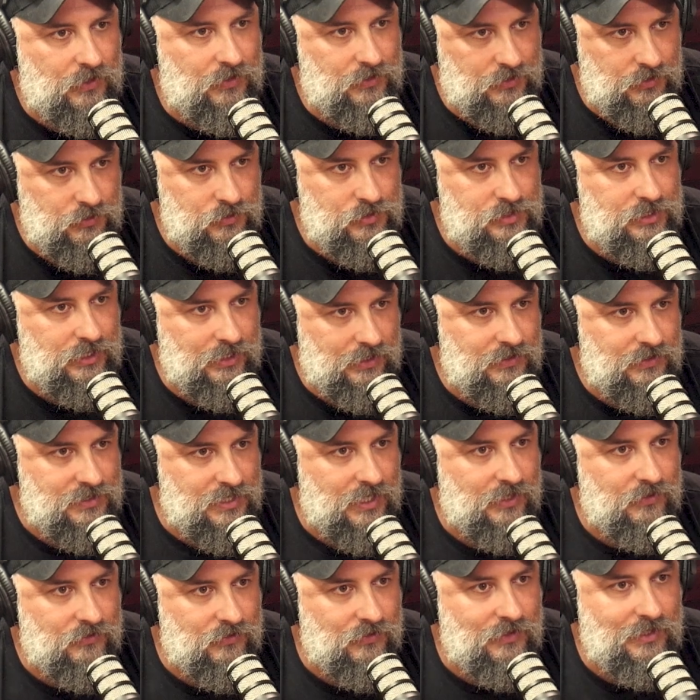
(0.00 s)
The news did
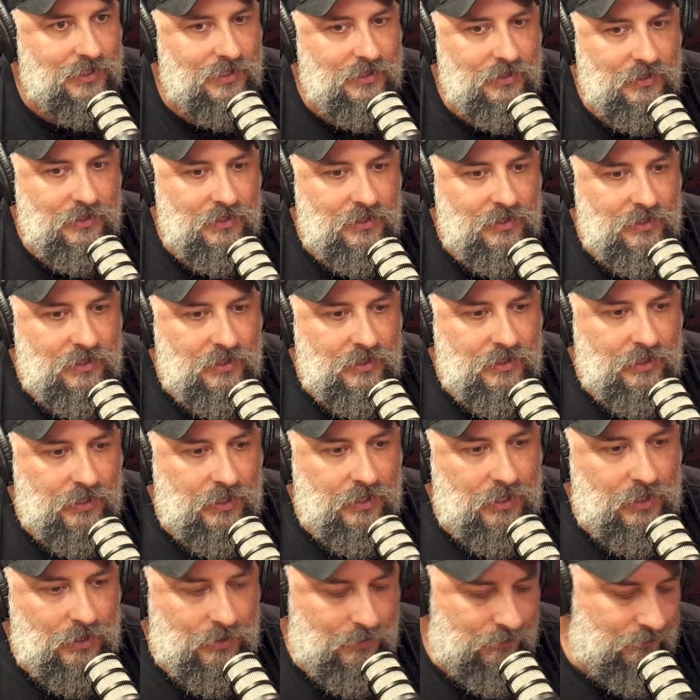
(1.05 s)
essentially.
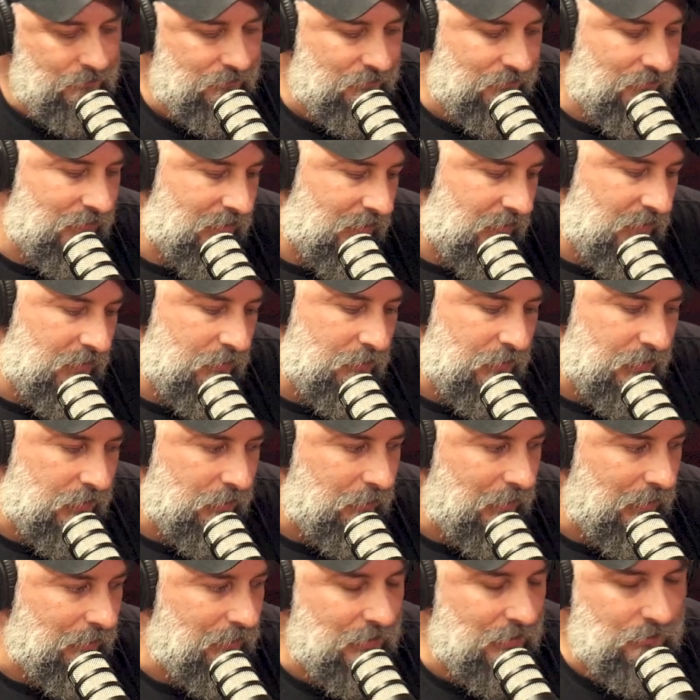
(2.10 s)
But the
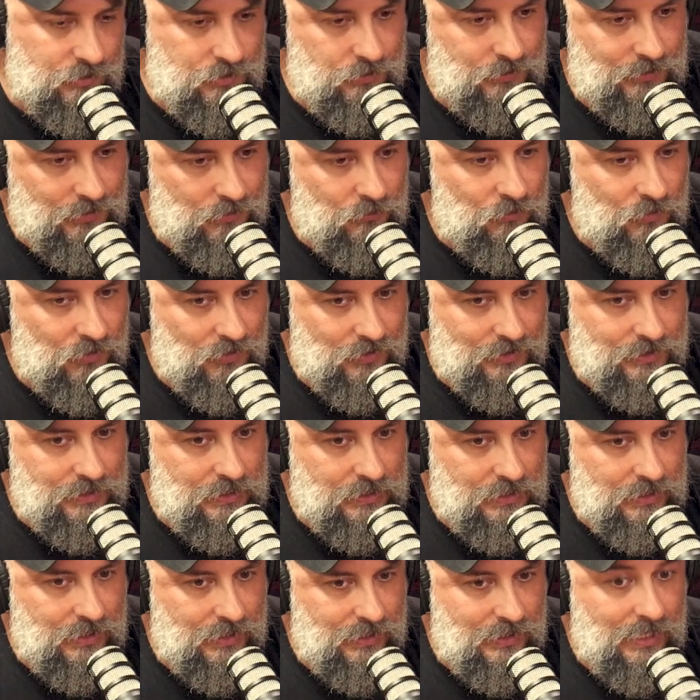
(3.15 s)
people that were doing the work
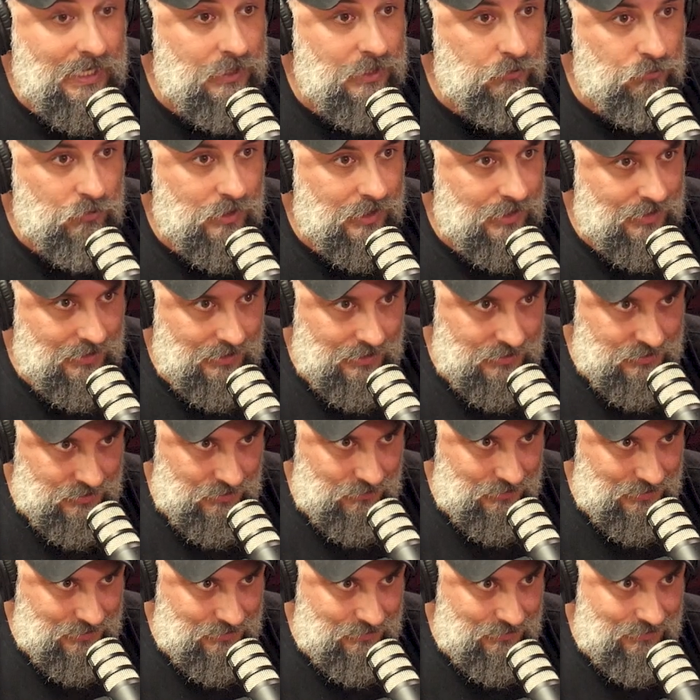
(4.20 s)
didn't get any
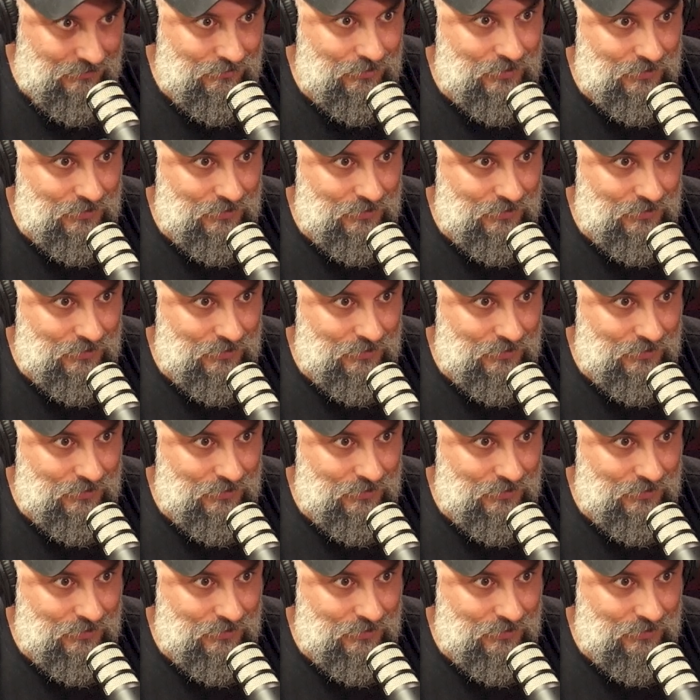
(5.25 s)
recognition whatsoever.